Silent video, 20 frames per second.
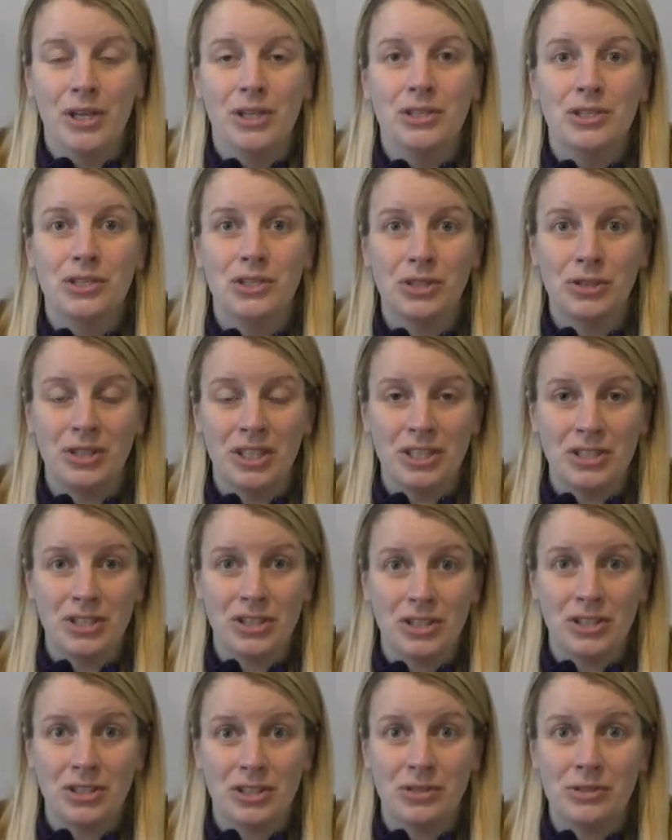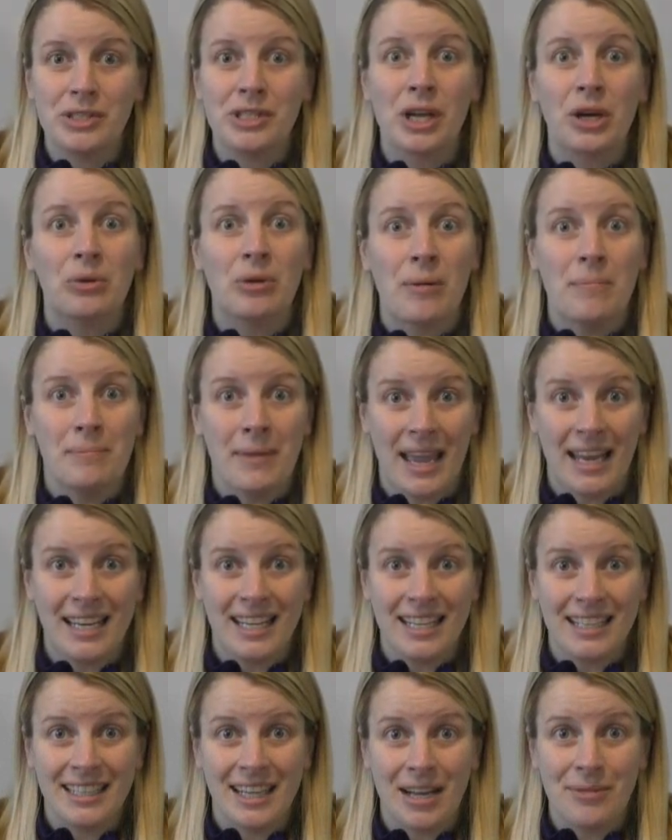Students should use their
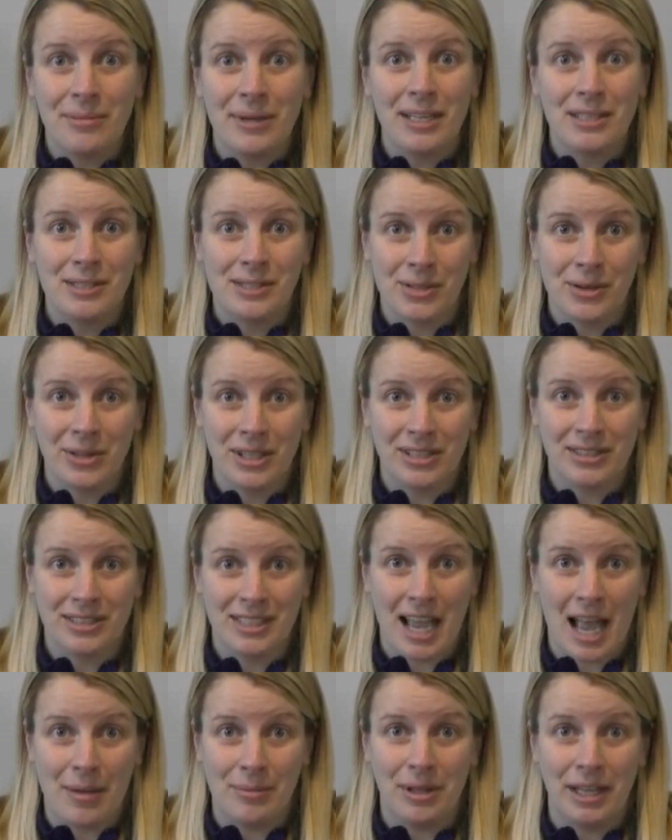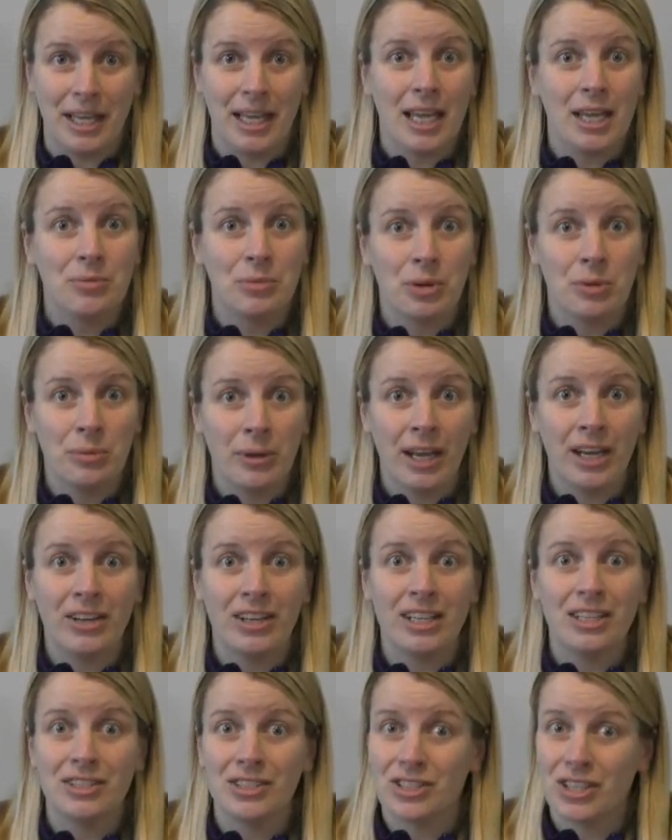remaining cup and soil tablet and prepare
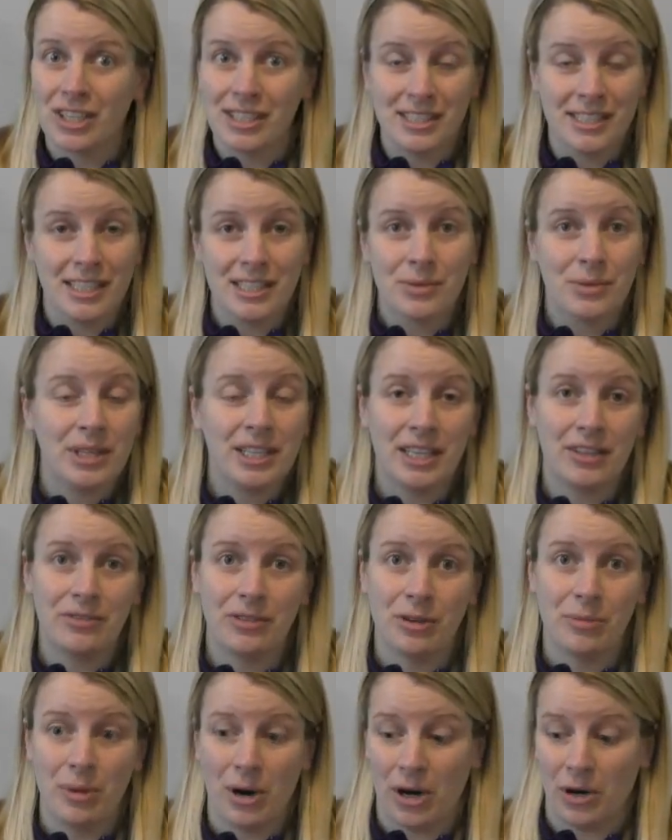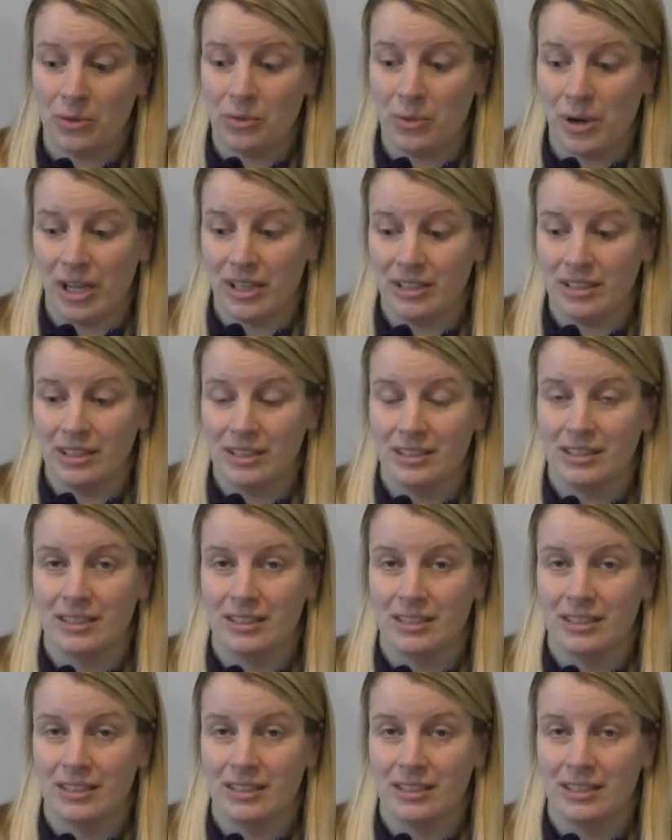it just as we did for Part 1.